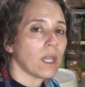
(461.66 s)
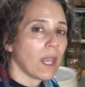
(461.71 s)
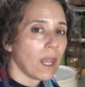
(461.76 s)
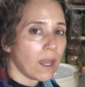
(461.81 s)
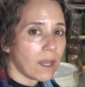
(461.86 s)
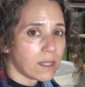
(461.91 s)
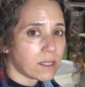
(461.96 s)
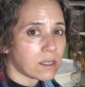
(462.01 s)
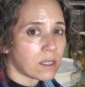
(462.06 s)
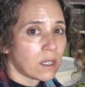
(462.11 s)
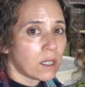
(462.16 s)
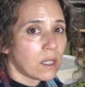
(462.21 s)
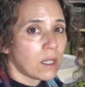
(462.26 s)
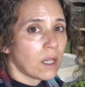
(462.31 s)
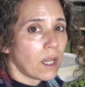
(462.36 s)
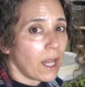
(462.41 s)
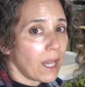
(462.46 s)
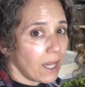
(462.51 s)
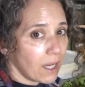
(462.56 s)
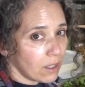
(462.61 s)
that
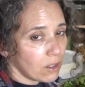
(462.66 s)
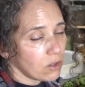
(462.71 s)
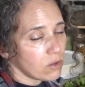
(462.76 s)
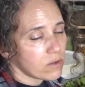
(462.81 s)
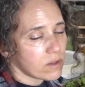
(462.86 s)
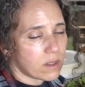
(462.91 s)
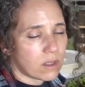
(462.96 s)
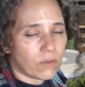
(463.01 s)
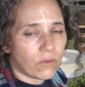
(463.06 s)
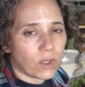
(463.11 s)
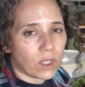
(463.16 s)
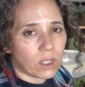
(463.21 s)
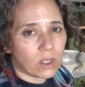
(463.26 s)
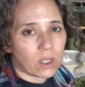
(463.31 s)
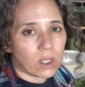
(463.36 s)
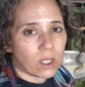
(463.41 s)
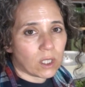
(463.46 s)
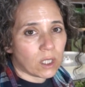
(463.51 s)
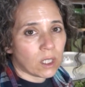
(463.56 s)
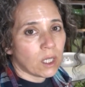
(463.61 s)
and using the
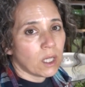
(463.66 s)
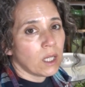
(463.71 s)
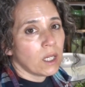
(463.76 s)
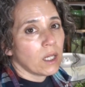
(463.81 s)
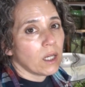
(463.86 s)
vinegar,